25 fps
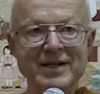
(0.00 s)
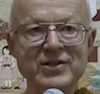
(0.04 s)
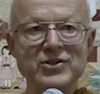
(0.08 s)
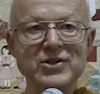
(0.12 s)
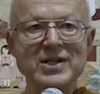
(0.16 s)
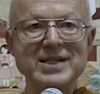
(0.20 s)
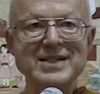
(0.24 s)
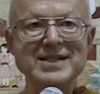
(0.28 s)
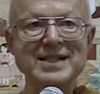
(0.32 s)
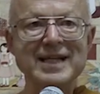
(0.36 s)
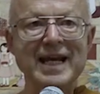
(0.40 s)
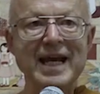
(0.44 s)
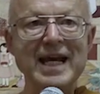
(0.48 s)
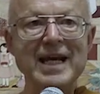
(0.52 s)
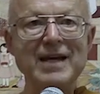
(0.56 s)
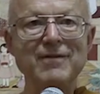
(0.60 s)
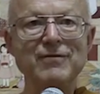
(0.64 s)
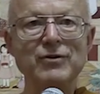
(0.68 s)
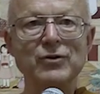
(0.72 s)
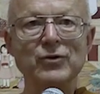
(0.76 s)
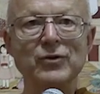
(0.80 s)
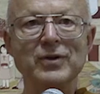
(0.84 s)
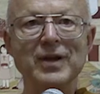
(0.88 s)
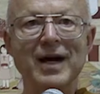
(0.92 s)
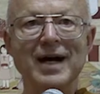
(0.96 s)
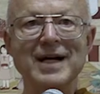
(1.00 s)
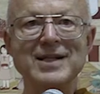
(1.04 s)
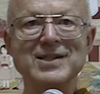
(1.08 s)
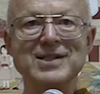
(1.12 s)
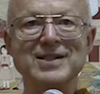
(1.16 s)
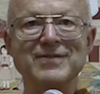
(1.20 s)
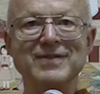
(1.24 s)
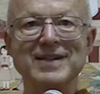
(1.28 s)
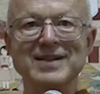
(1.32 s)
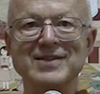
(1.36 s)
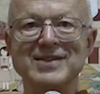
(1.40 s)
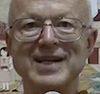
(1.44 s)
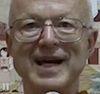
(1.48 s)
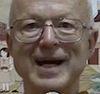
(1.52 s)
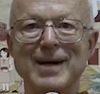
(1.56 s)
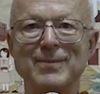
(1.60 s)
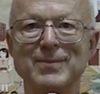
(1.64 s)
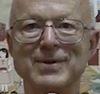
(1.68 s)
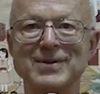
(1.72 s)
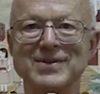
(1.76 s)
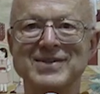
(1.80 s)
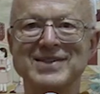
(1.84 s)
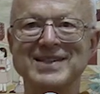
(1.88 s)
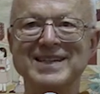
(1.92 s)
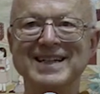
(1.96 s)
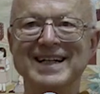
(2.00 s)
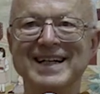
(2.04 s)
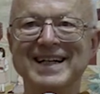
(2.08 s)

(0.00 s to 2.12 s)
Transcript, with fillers: I just gave you lots of examples.